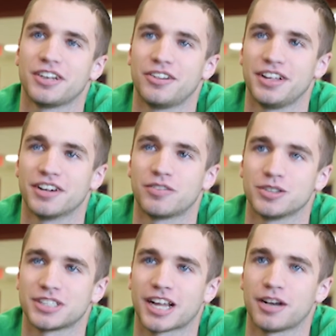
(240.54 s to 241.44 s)
go to the Air
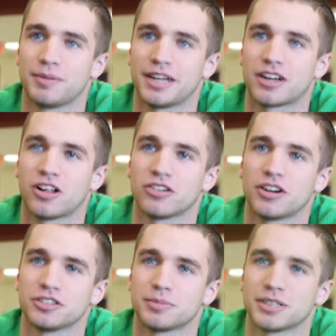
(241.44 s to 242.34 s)
Force Academy at
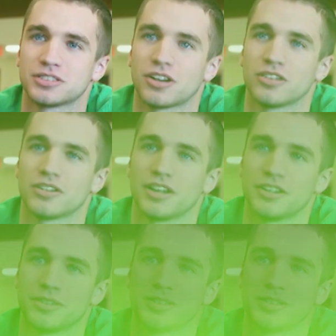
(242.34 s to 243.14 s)
Colorado Springs, Colorado.